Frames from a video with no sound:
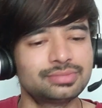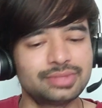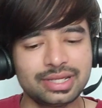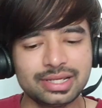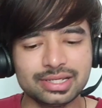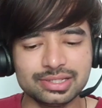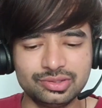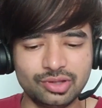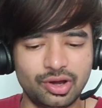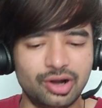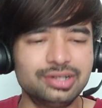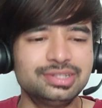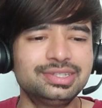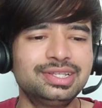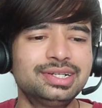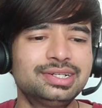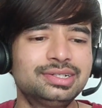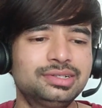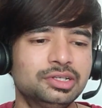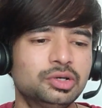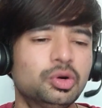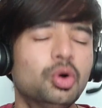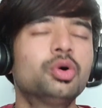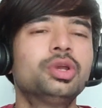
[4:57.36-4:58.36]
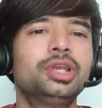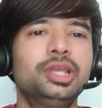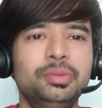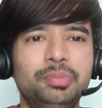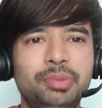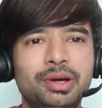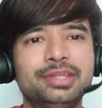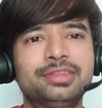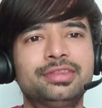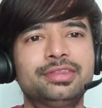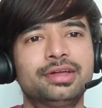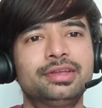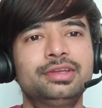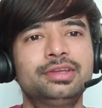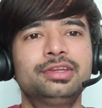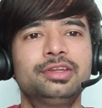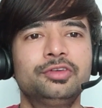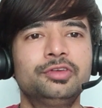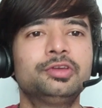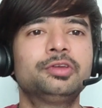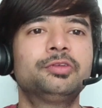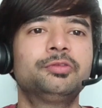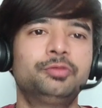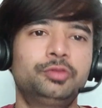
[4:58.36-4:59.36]
Not that only Python,
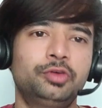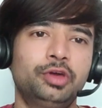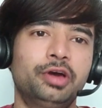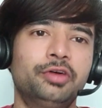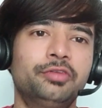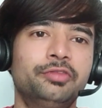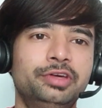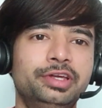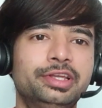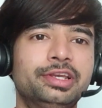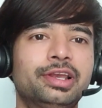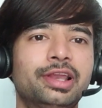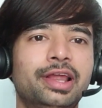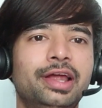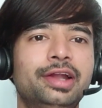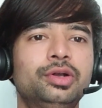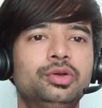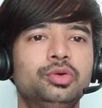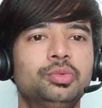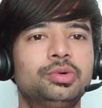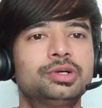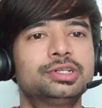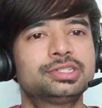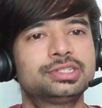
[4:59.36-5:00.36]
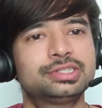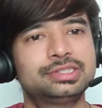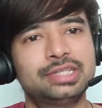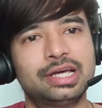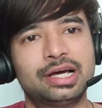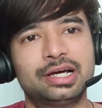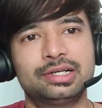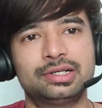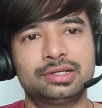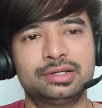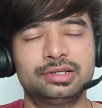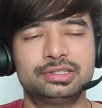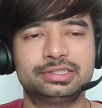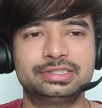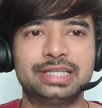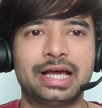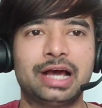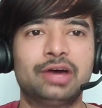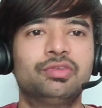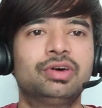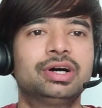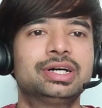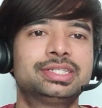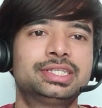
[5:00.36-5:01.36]
if you are inclined towards
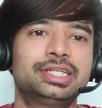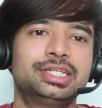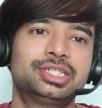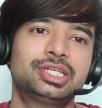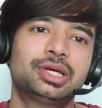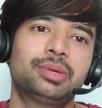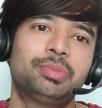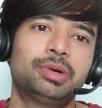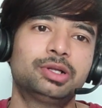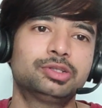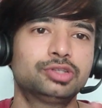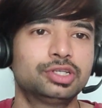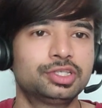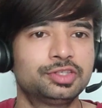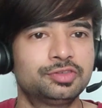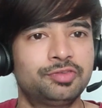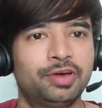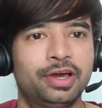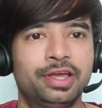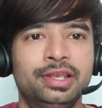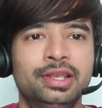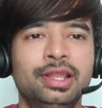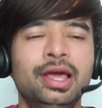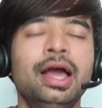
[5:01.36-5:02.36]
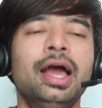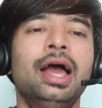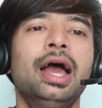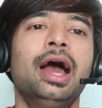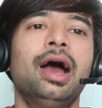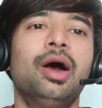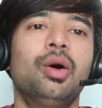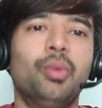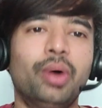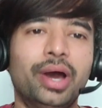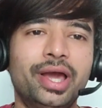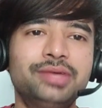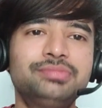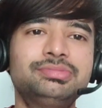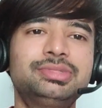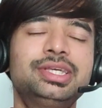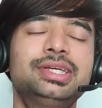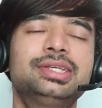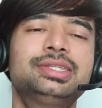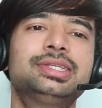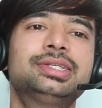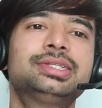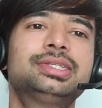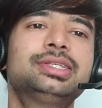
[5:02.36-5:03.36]
Java, C Sharp also is fine. Why I'm
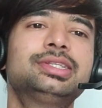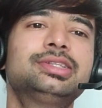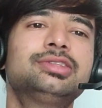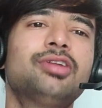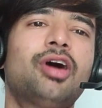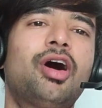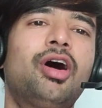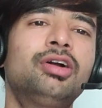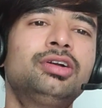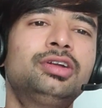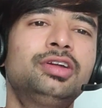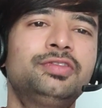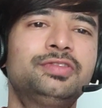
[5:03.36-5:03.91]
saying this is a lot of